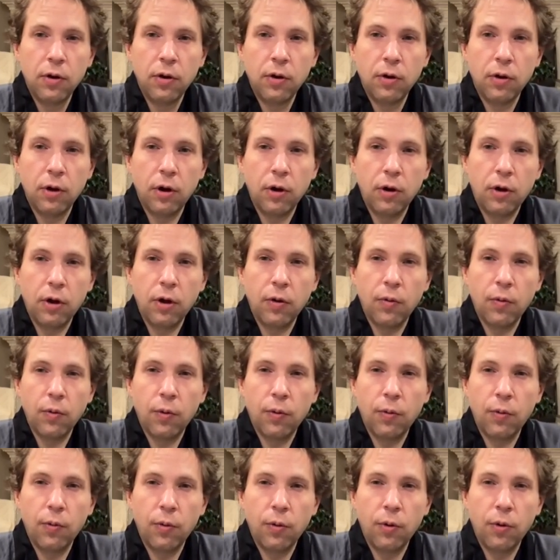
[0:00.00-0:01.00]
Like, you
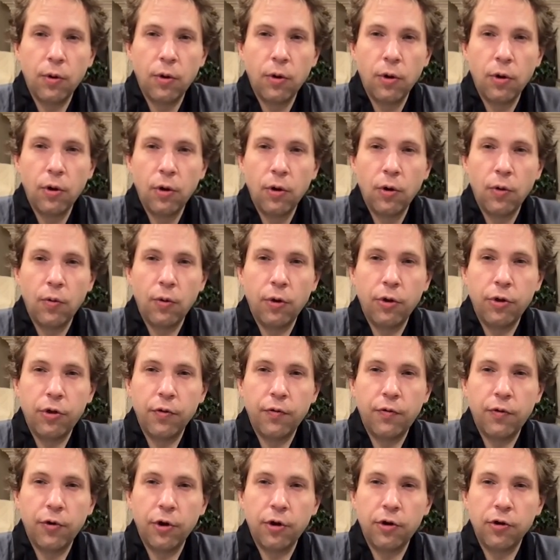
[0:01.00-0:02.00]
know, what the
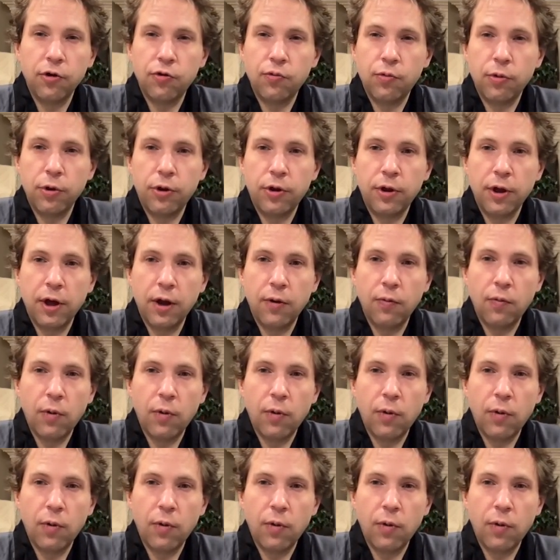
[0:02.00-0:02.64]
fuck is with that?